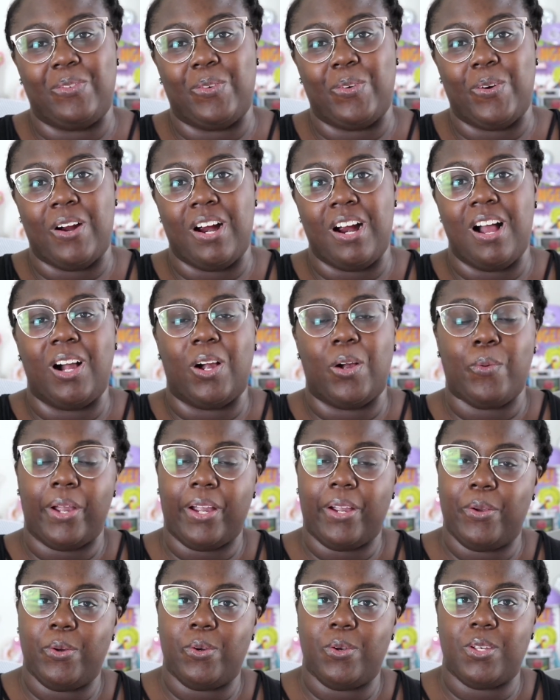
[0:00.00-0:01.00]
for, a
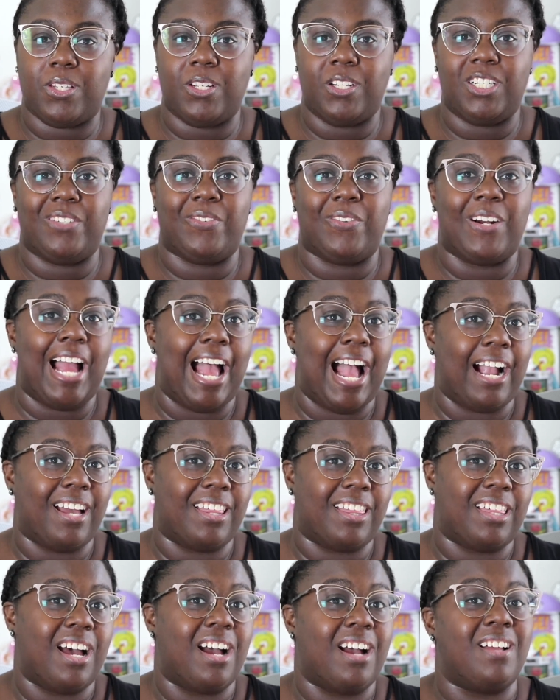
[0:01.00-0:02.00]
quick Google search for
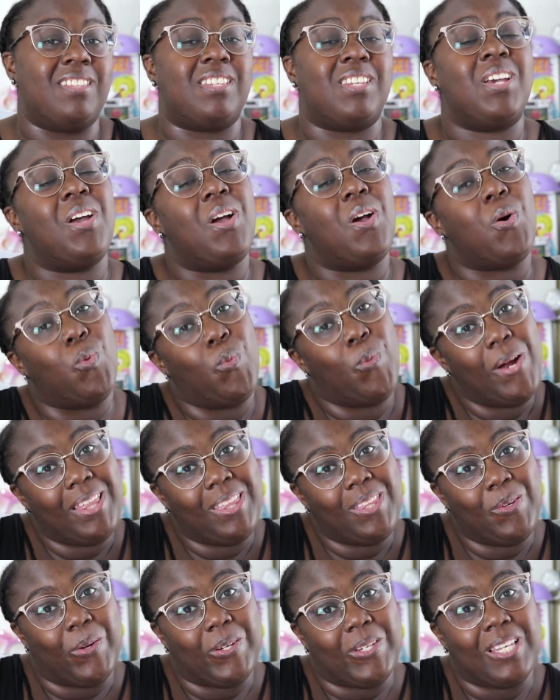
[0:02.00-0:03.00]
hackathons
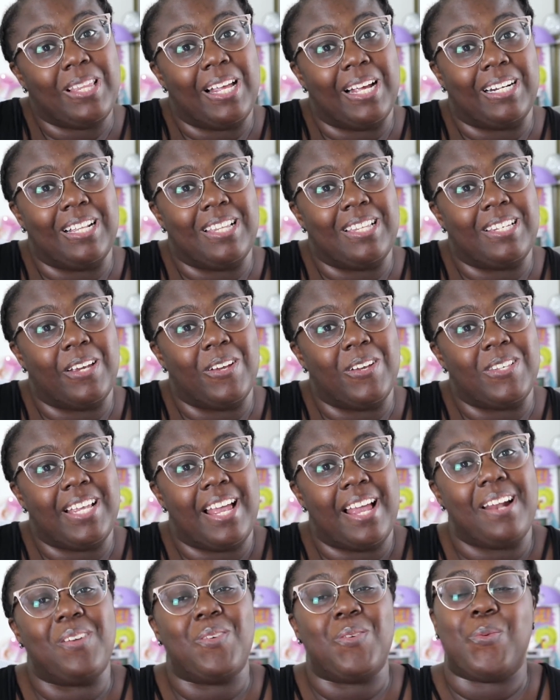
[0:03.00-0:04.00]
with your selected skill
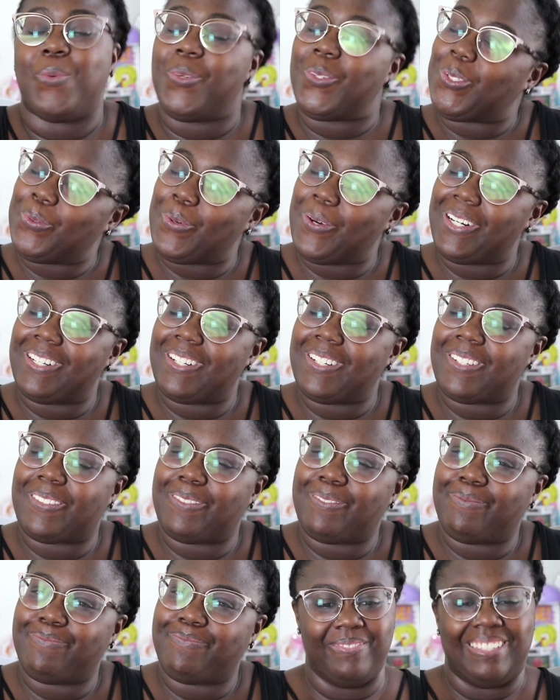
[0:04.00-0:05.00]
set will do wonders.
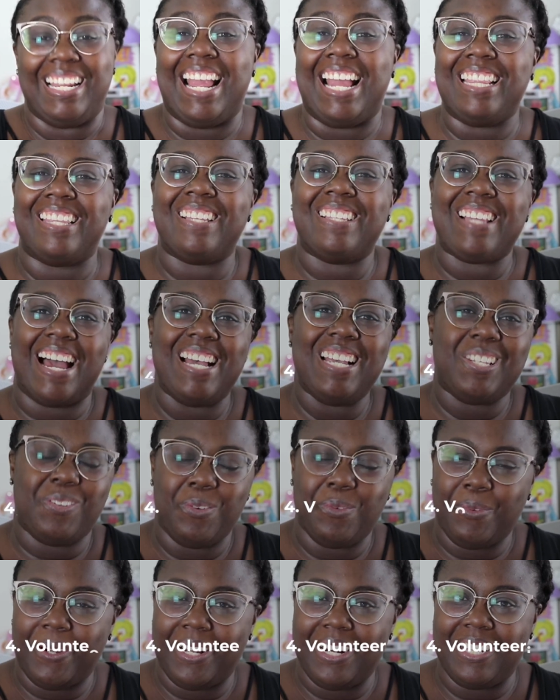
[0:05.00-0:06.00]
And the last
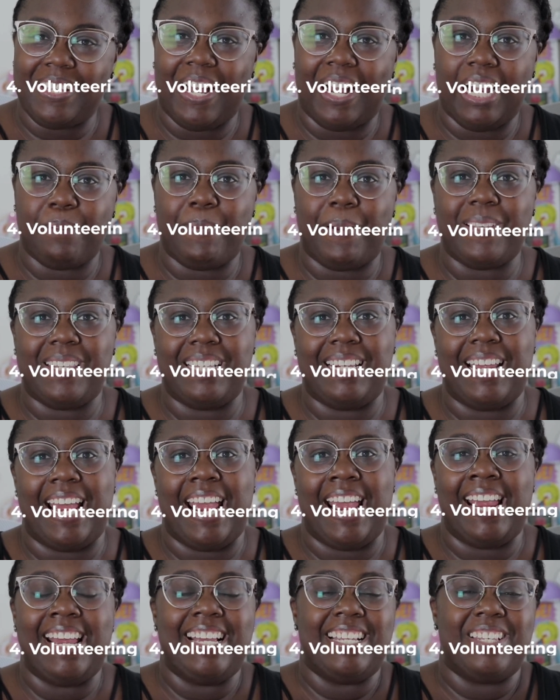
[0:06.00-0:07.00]
one we're going to talk about
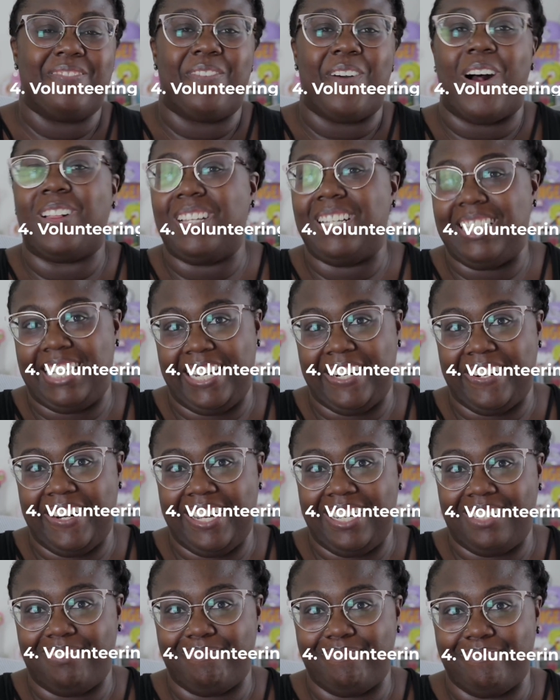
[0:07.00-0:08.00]
today is
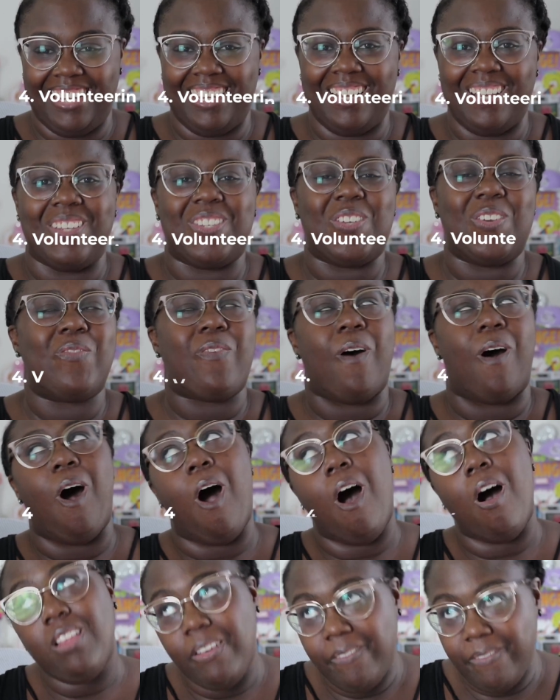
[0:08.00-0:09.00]
volunteering. So if
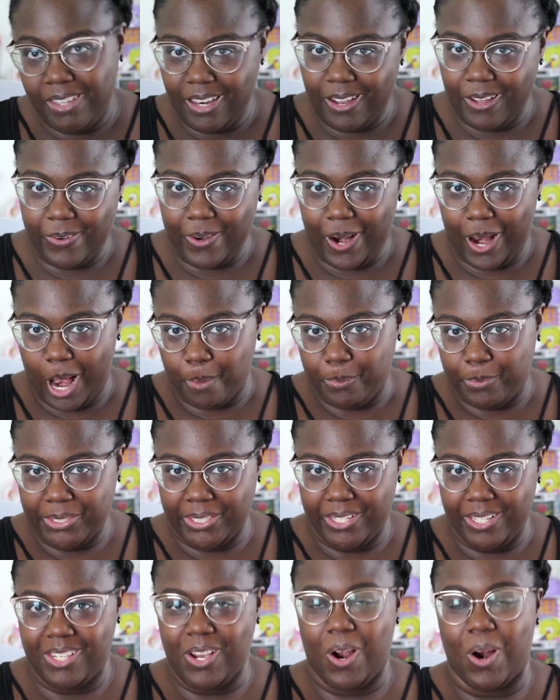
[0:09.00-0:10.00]
all of the other
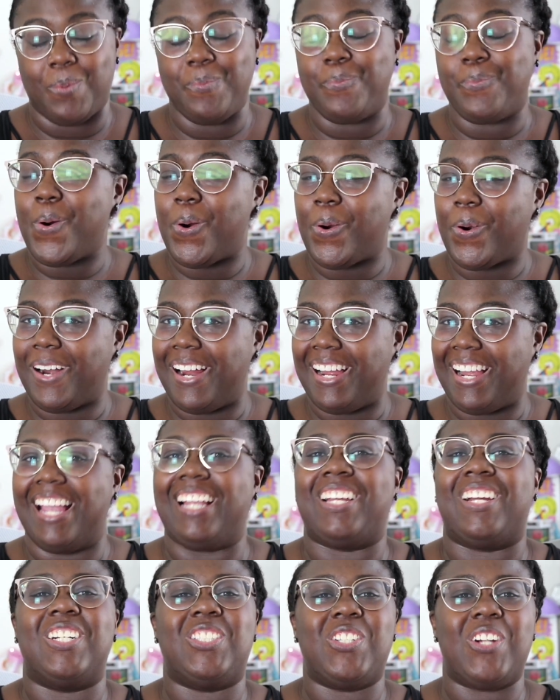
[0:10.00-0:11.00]
options are boring
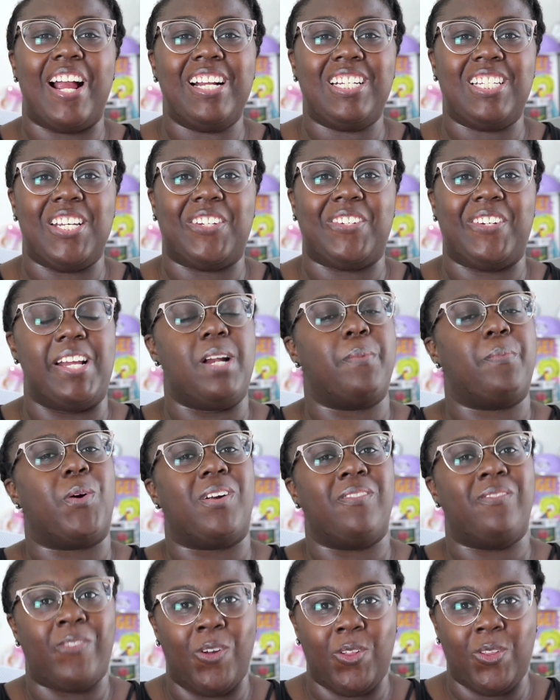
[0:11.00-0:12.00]
and you're trying to create a
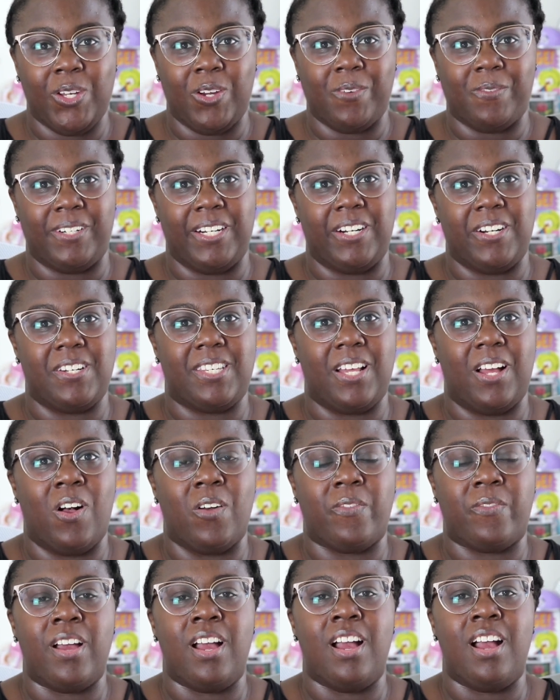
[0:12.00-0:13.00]
portfolio for
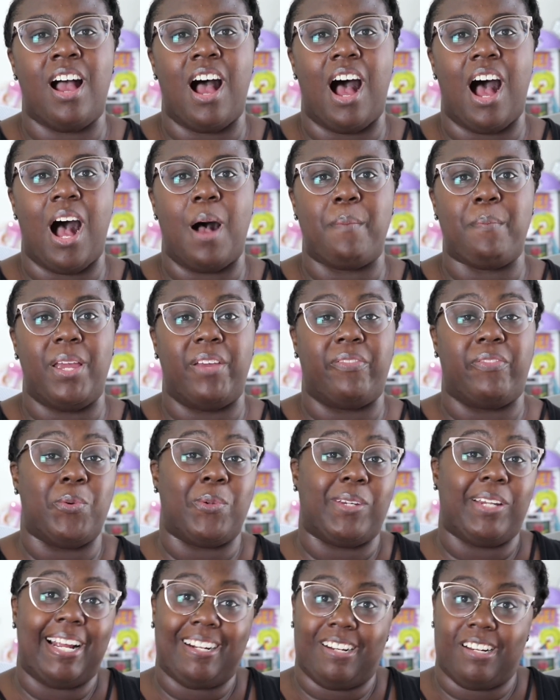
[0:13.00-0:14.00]
yourself, um, if you
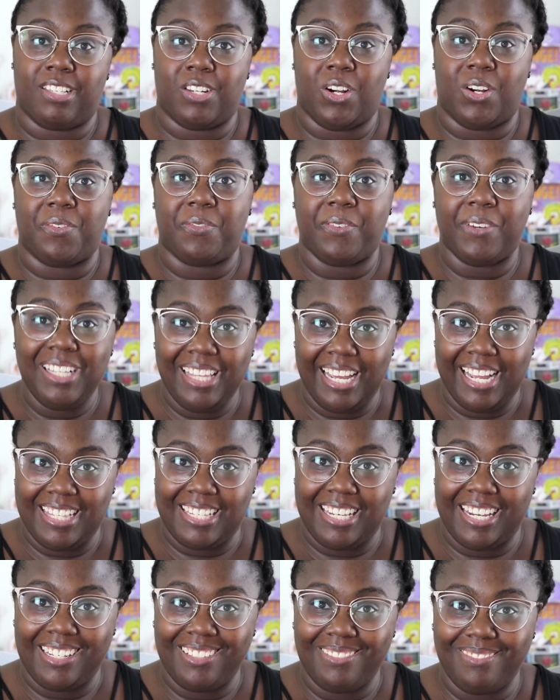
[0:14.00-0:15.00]
would like to start
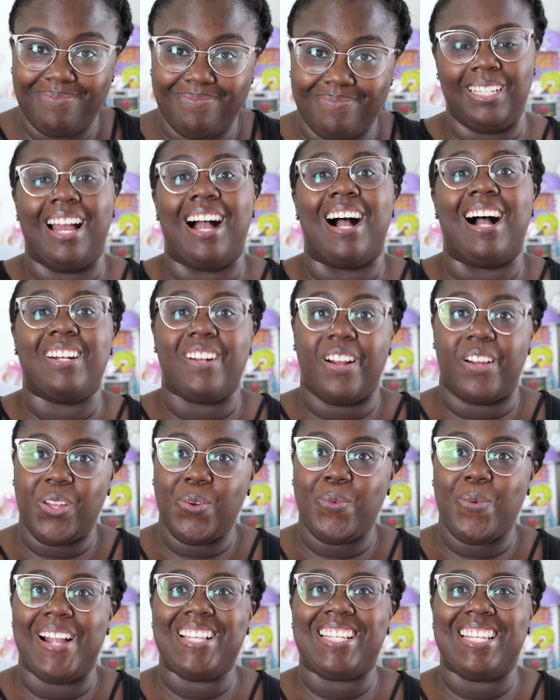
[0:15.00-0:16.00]
freelancing, another
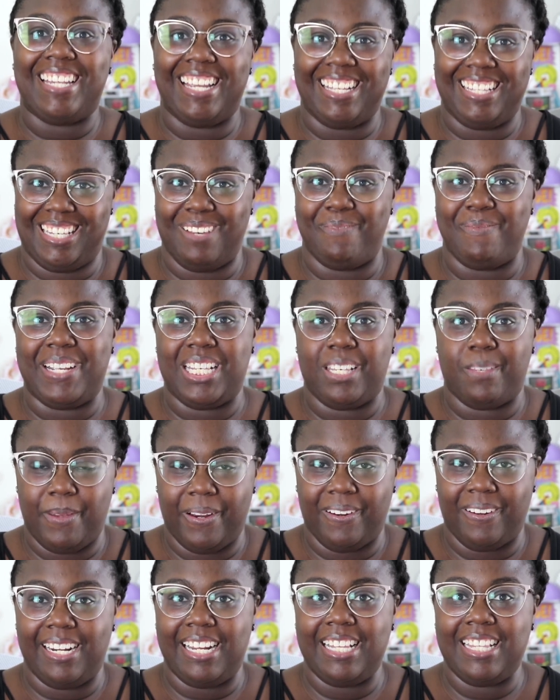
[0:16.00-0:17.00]
way to get some
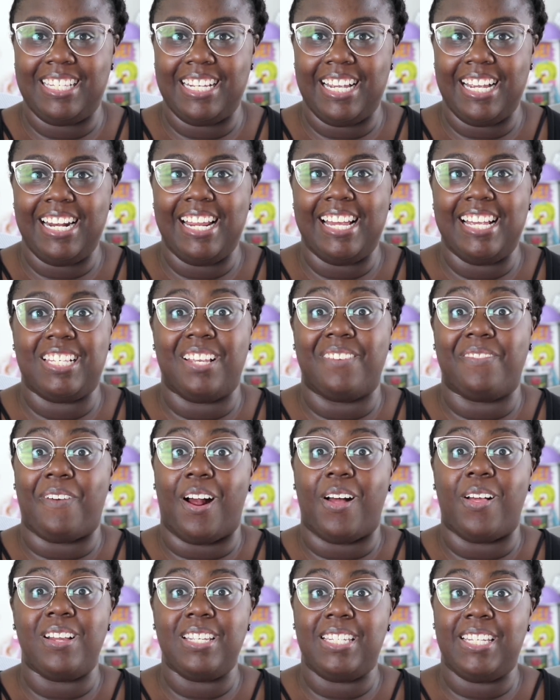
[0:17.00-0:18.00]
experience in is to
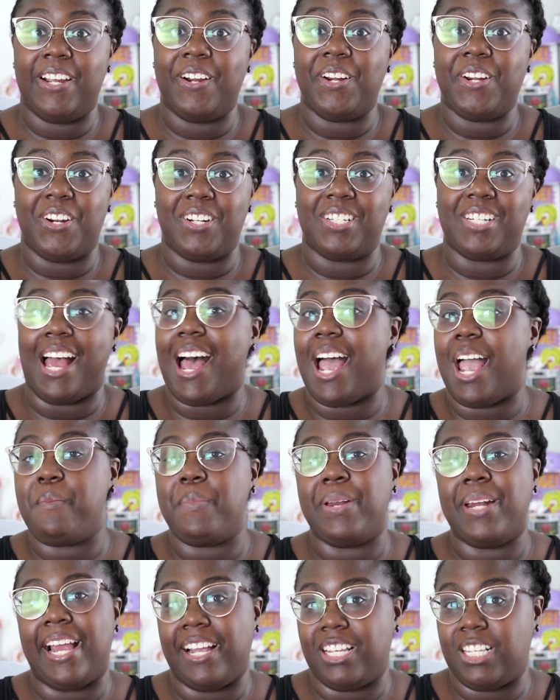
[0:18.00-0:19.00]
volunteer your time
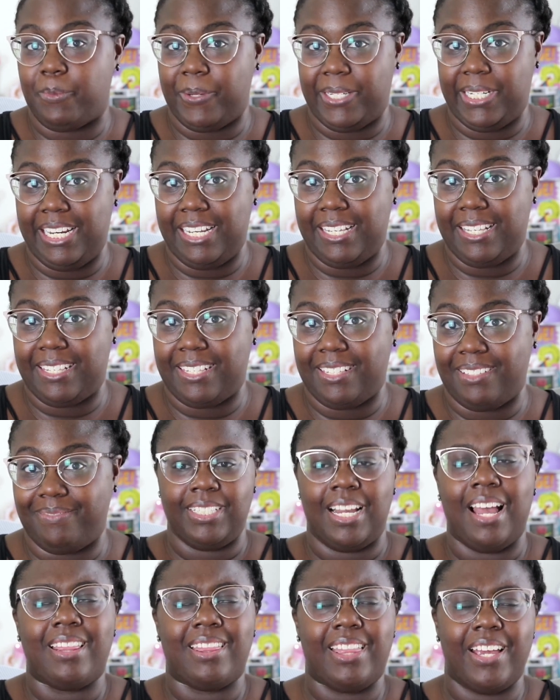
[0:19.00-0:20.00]
and expertise.
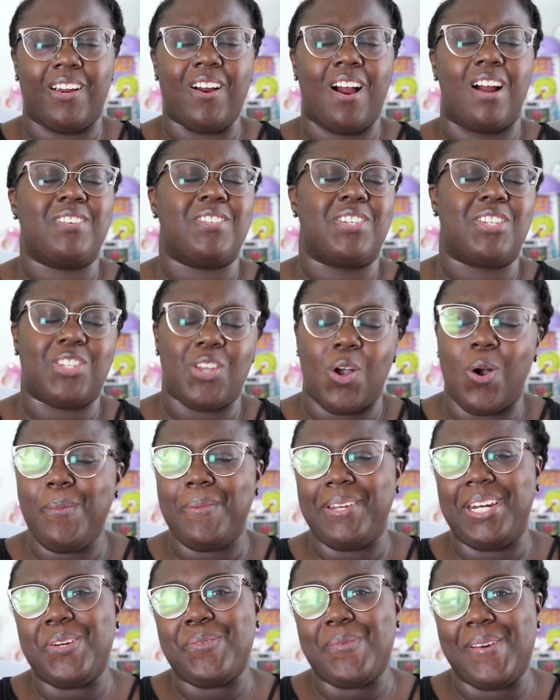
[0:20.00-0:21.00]
There are so
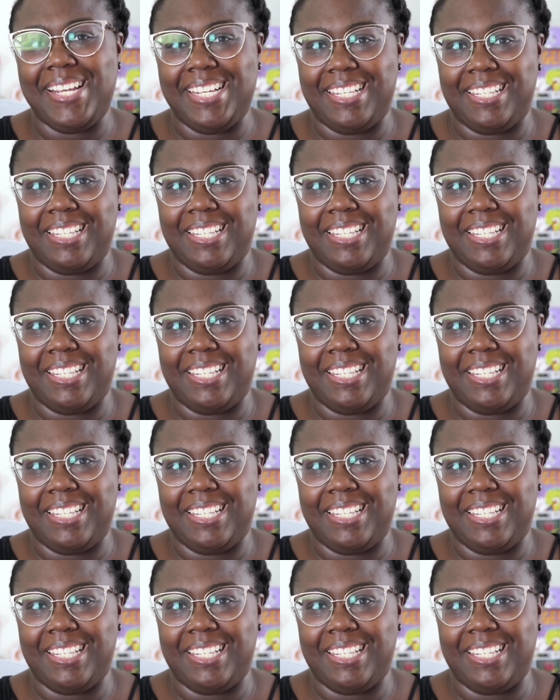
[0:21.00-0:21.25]
many ways